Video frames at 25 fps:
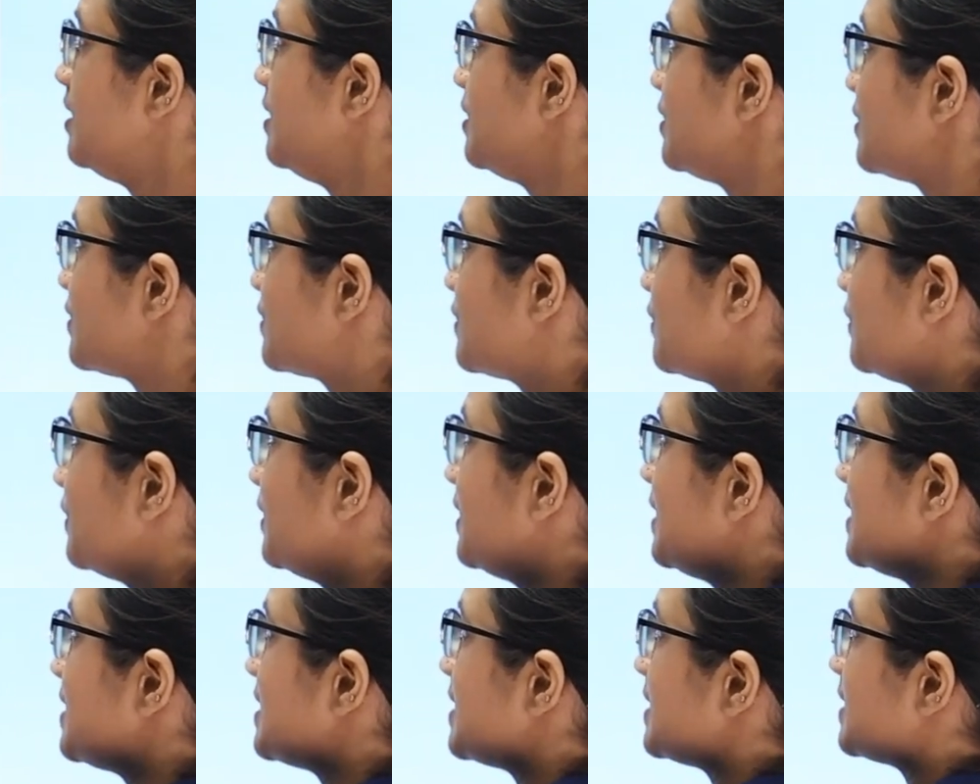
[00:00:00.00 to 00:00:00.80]
So
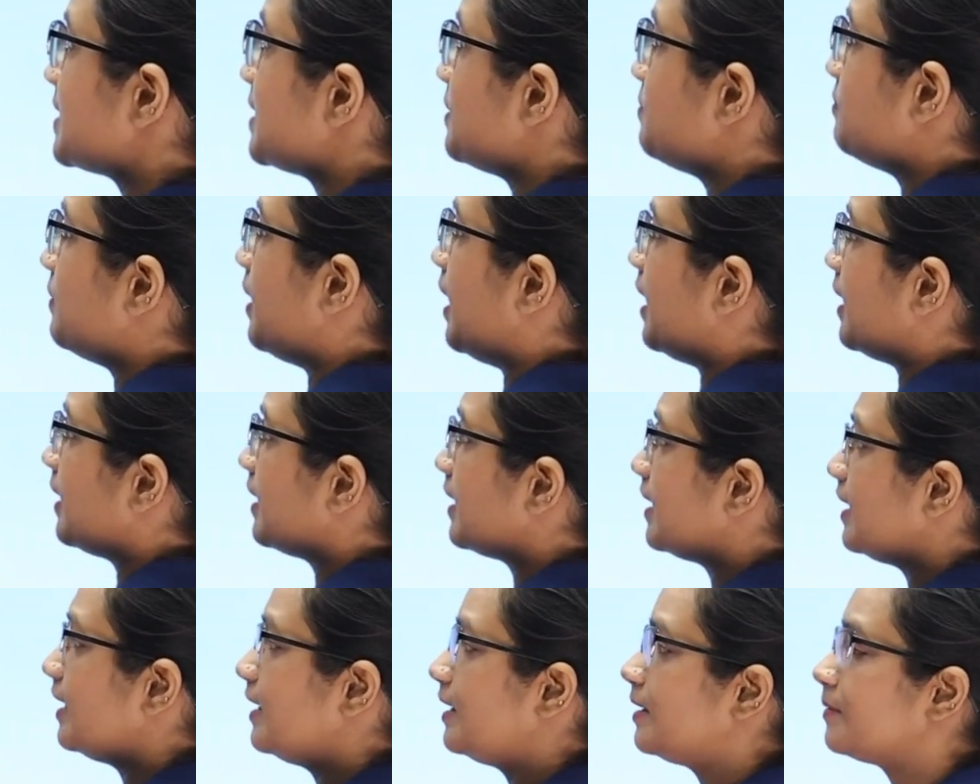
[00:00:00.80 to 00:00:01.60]
this is a
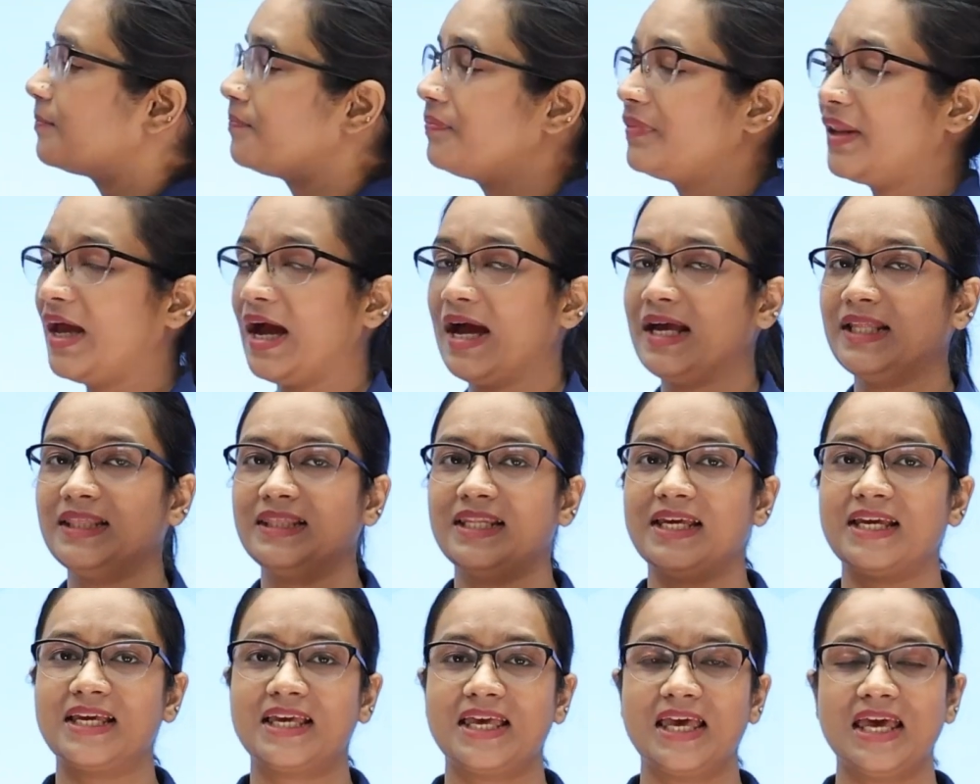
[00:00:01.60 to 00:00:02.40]
monkey, and
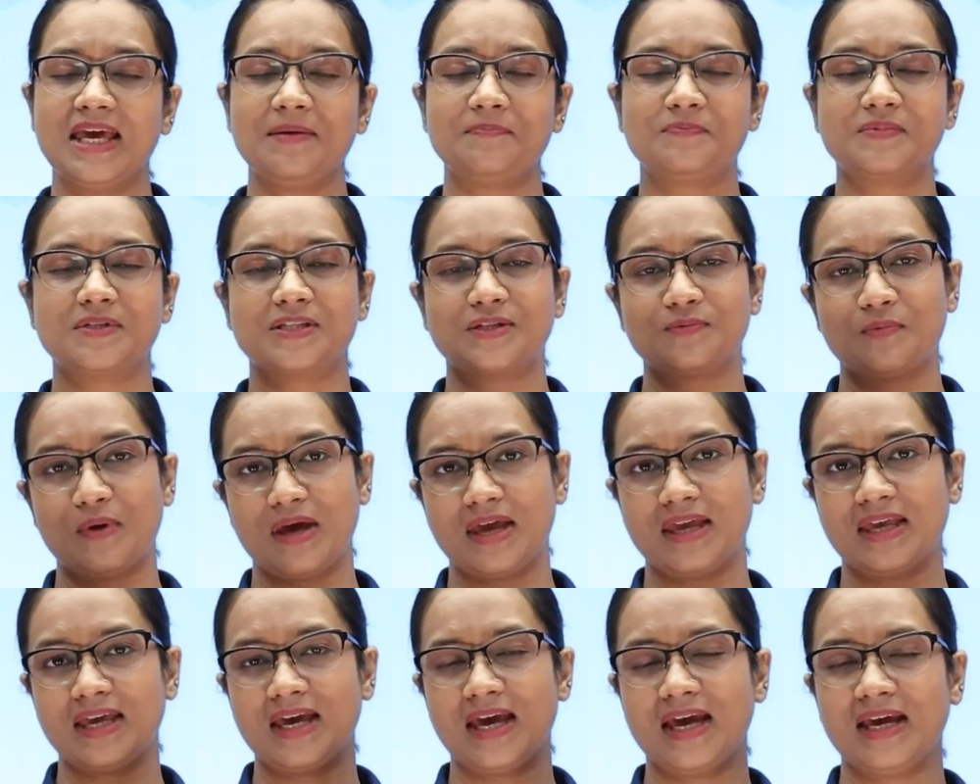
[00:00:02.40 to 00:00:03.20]
they keep
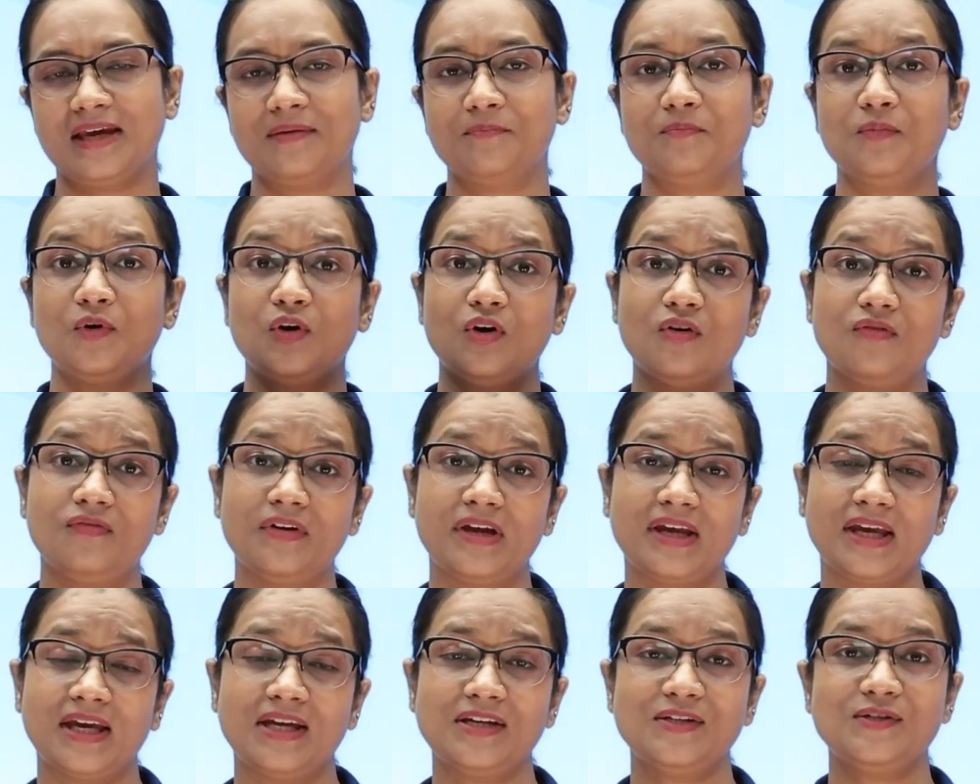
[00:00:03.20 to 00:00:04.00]
swinging,
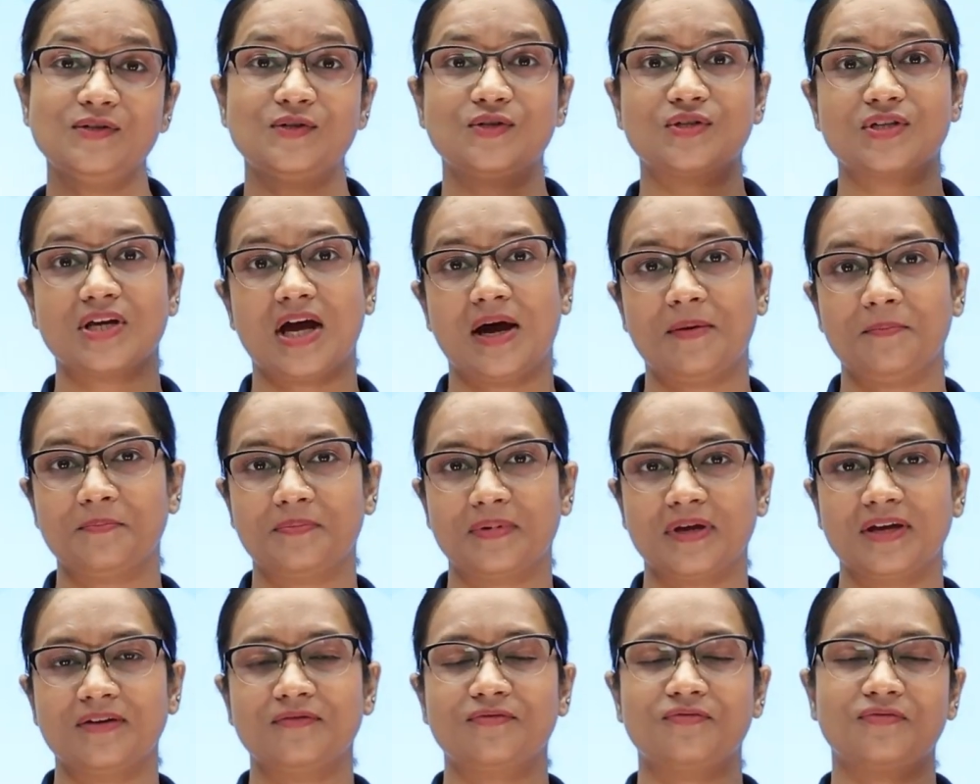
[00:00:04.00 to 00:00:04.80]
moving and
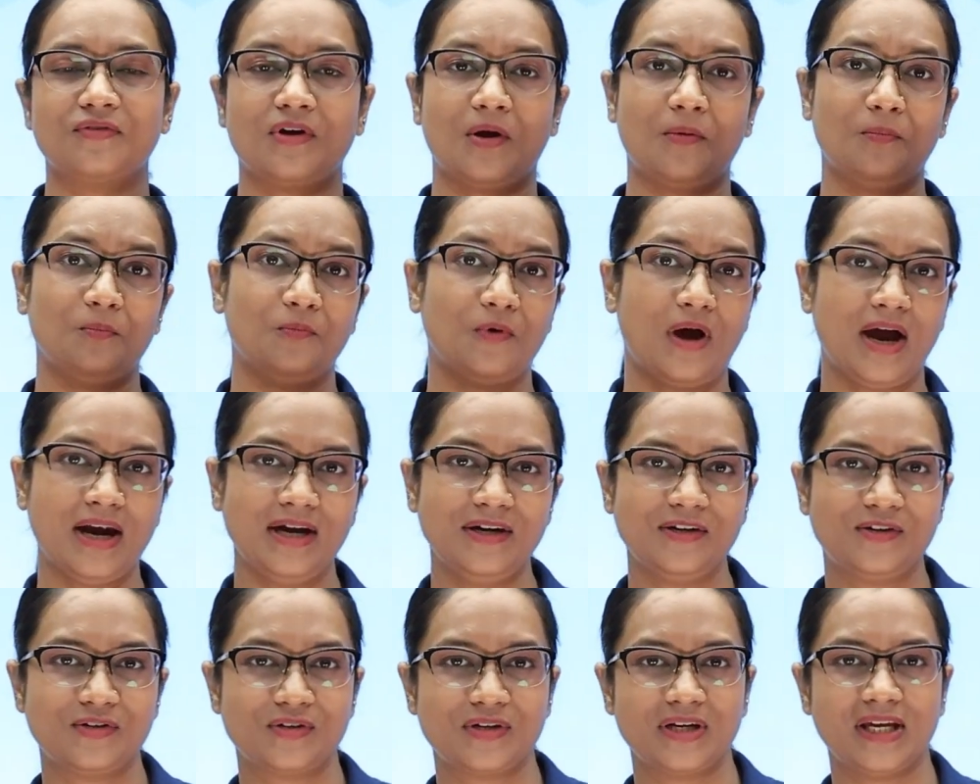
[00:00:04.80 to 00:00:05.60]
jumping from
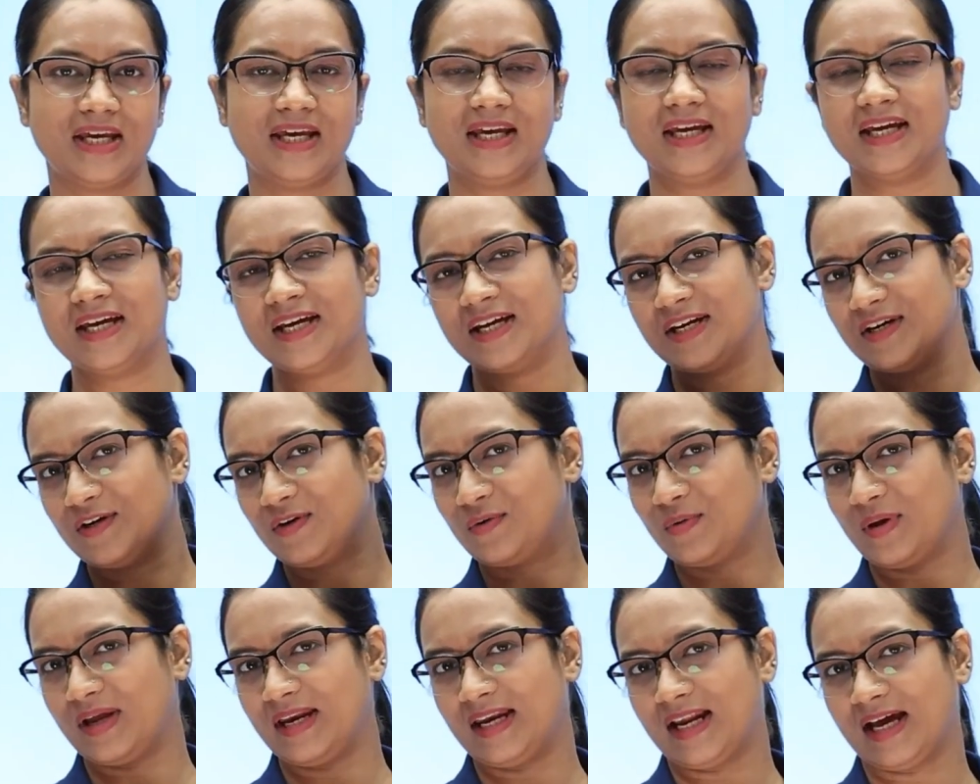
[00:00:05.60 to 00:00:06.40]
one tree
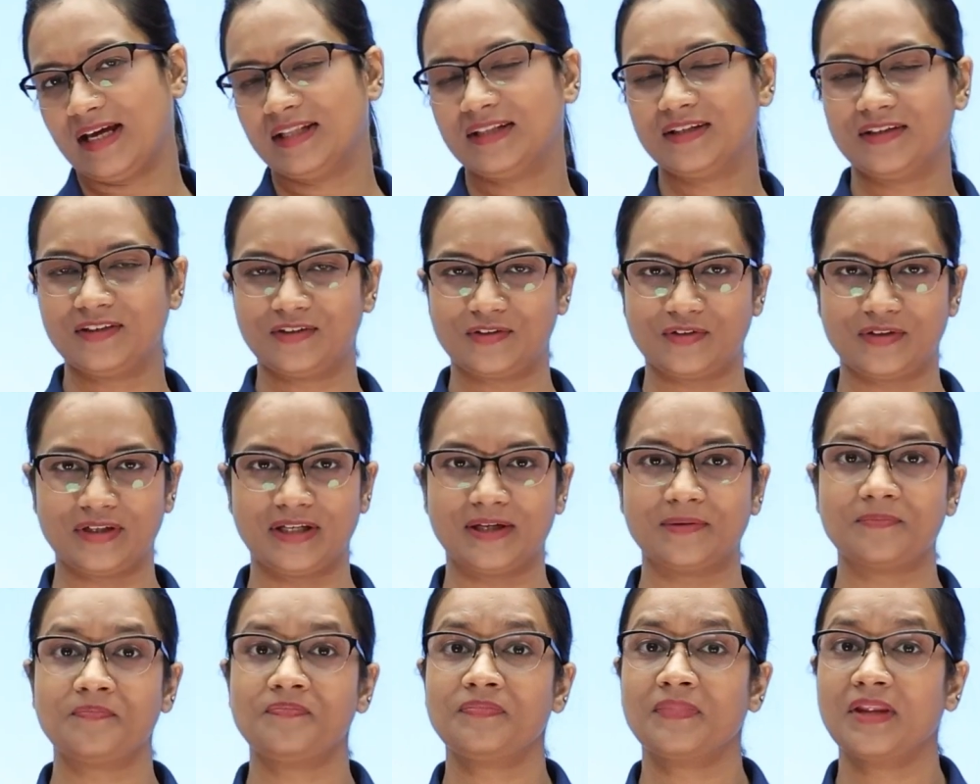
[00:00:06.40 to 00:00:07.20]
to another
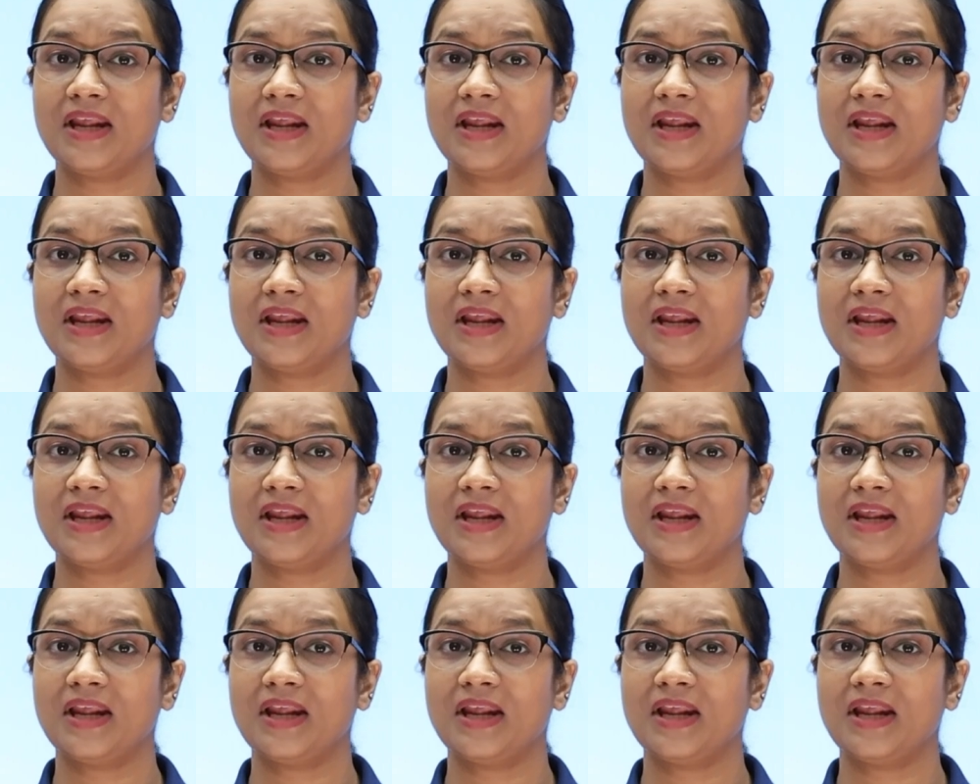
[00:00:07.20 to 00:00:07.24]
tree.